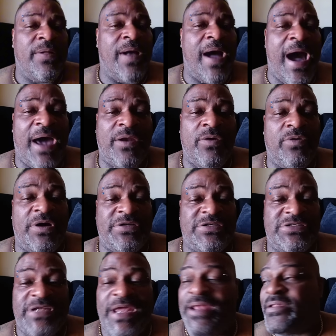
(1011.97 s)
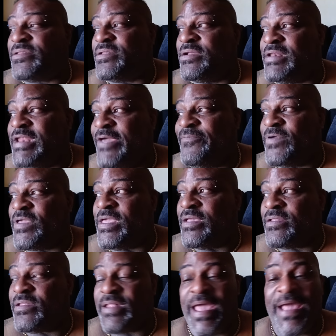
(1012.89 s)
I don't understand the
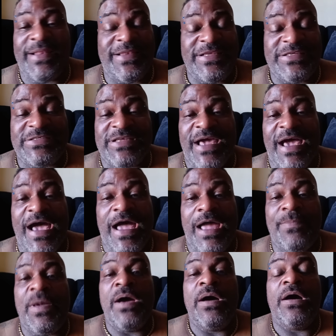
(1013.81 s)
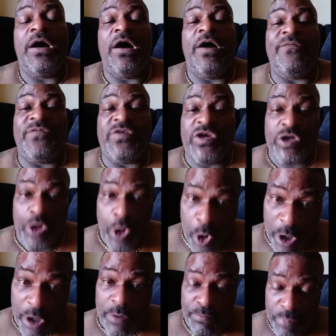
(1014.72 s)
significance at this time of
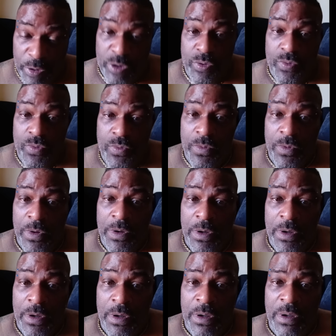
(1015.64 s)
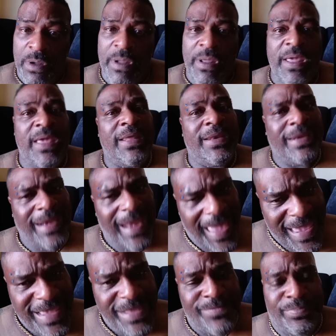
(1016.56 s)
dark blue and
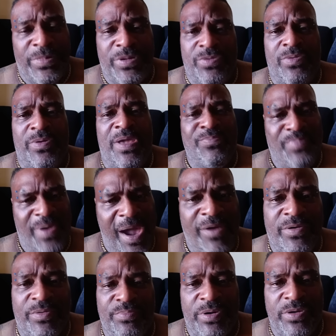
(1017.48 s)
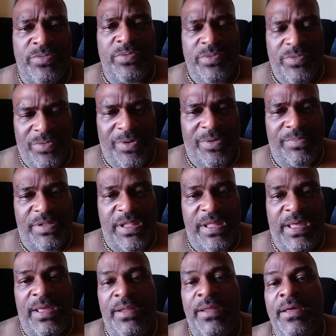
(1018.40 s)
light blue and powder blue. You know what I'm
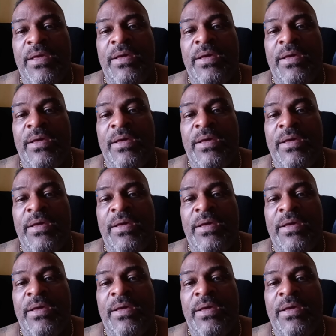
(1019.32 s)
saying?